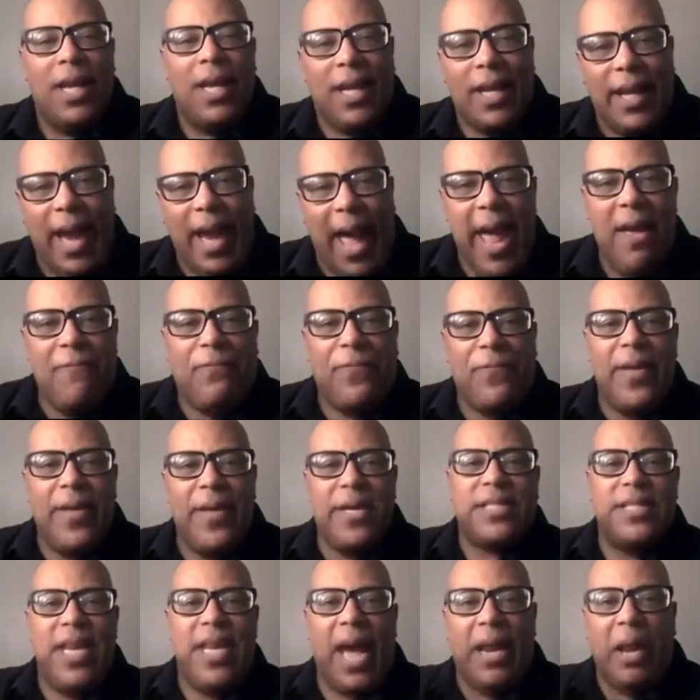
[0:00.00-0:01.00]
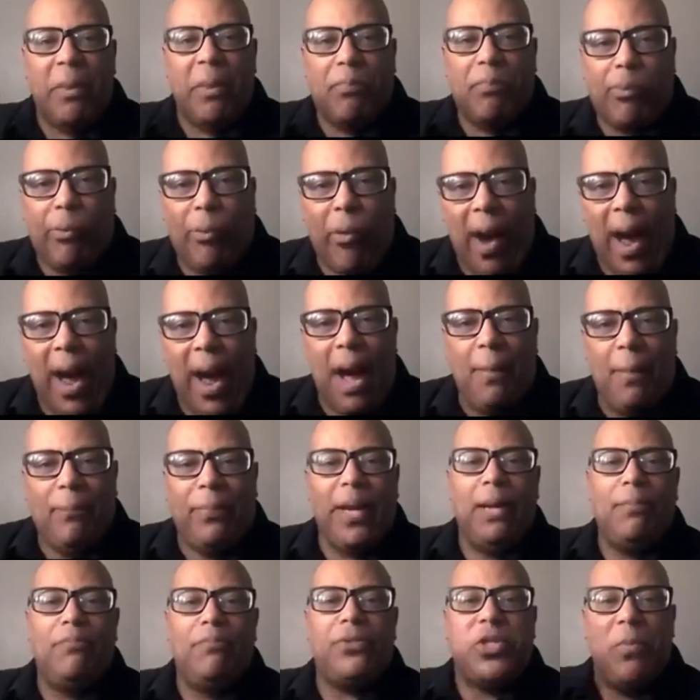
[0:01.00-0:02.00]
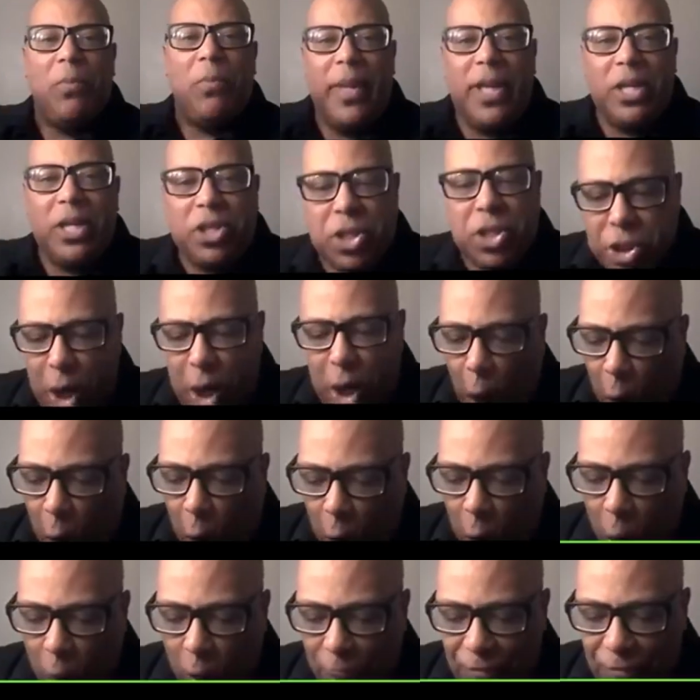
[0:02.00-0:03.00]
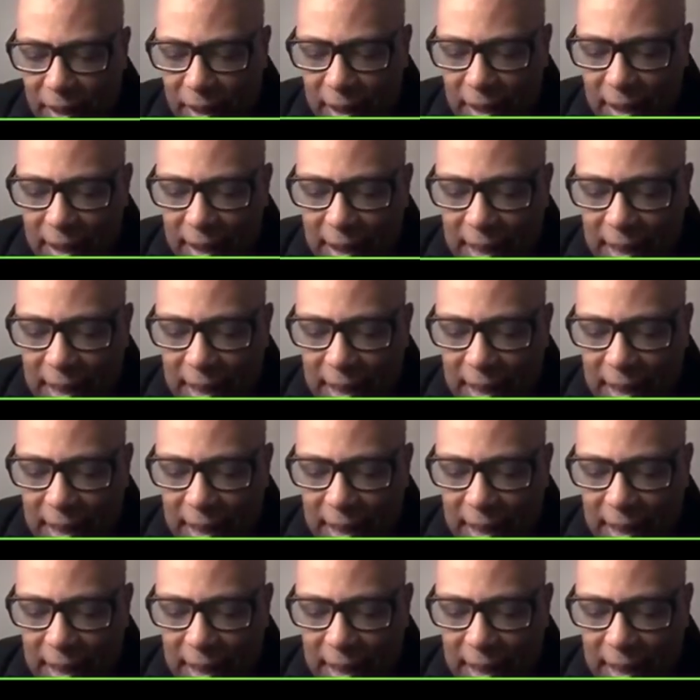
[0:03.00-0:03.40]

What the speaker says: Life is not a problem to be solved.